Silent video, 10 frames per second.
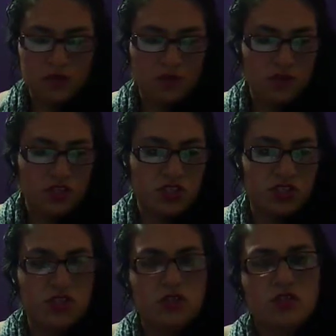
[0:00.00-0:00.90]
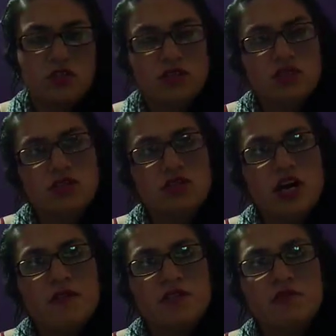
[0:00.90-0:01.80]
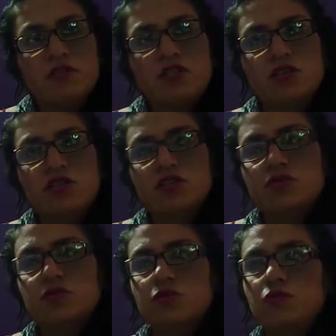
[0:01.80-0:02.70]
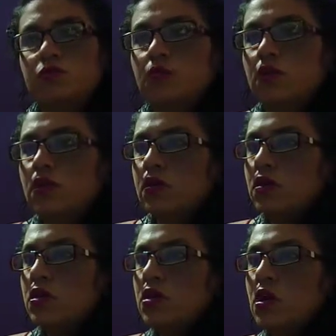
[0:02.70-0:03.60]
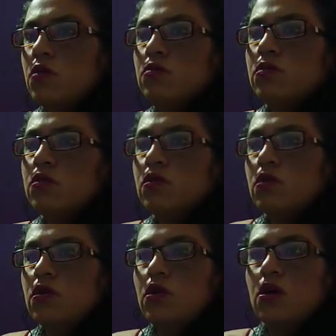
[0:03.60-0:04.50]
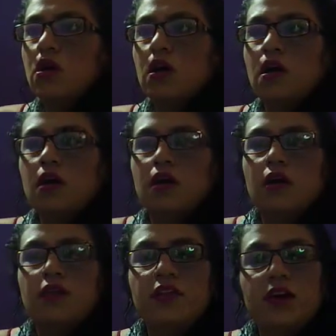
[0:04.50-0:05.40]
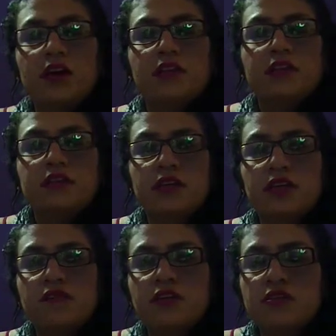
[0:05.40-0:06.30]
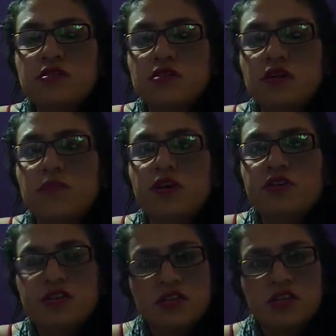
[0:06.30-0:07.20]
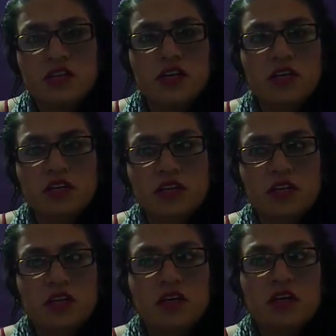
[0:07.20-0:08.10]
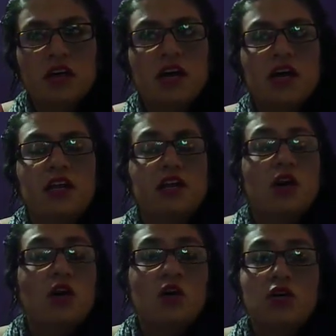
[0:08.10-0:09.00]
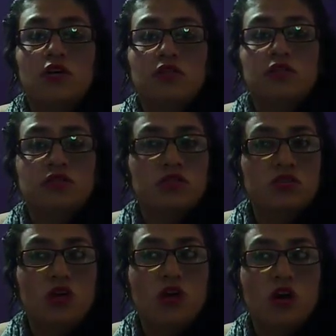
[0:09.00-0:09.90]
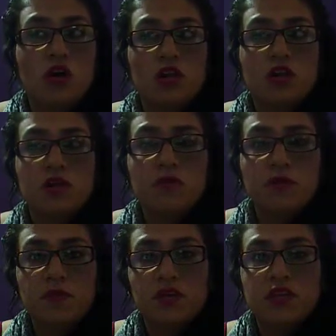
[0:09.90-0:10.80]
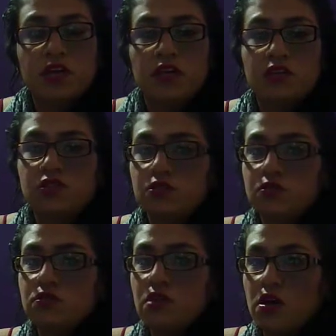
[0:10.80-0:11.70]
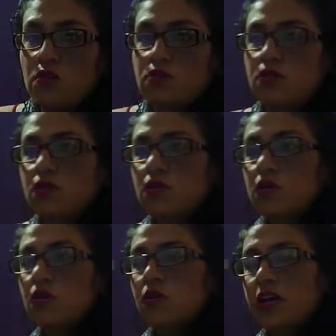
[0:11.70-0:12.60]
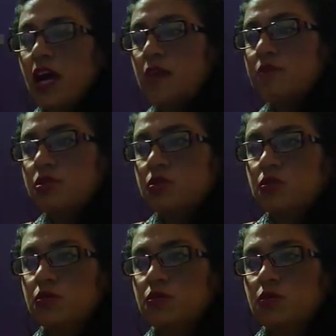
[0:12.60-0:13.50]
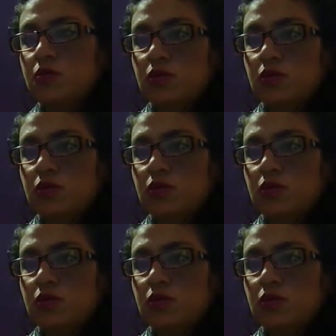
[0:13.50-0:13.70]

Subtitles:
Be sure you have to be sure to know the telephone's emergency, and all the people that you know, they have to